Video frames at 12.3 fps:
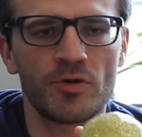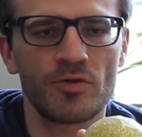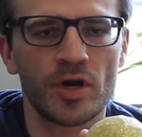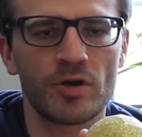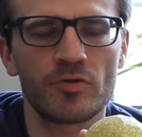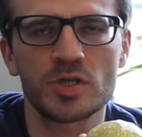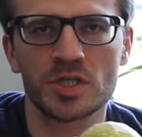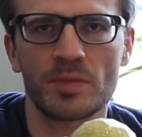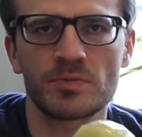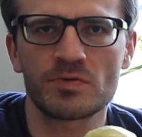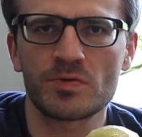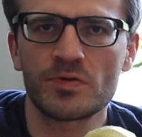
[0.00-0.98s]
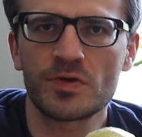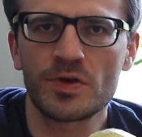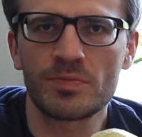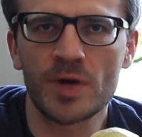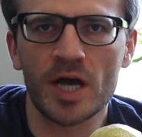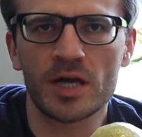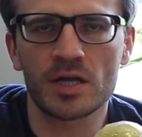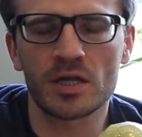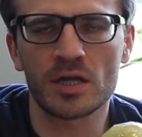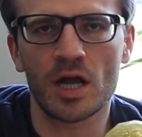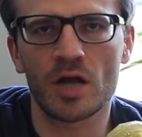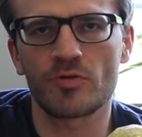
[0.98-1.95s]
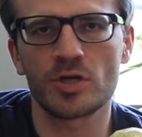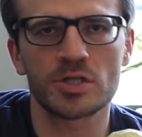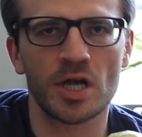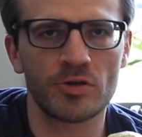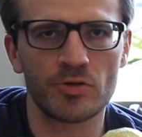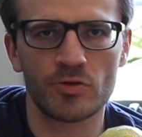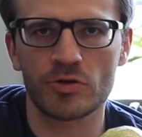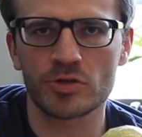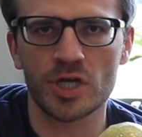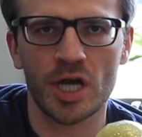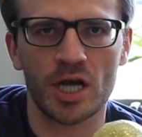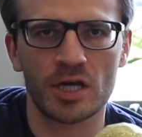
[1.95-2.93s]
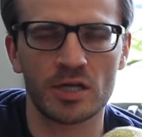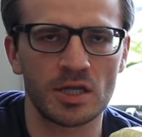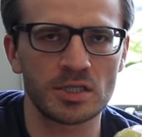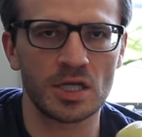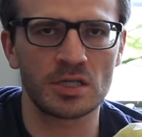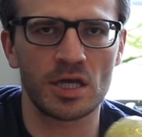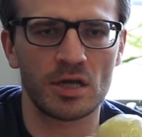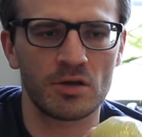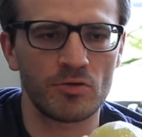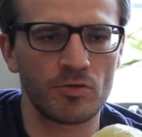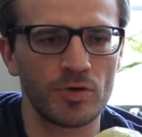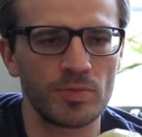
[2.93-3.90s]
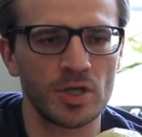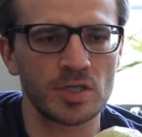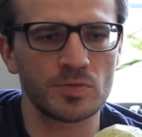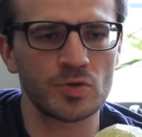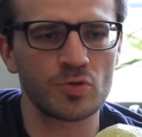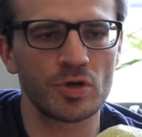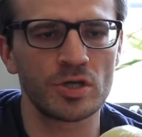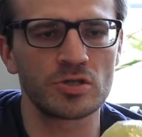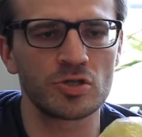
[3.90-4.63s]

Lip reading: They're very receptive to feedback, and I reached out to their chat and they sent out a replacement toy.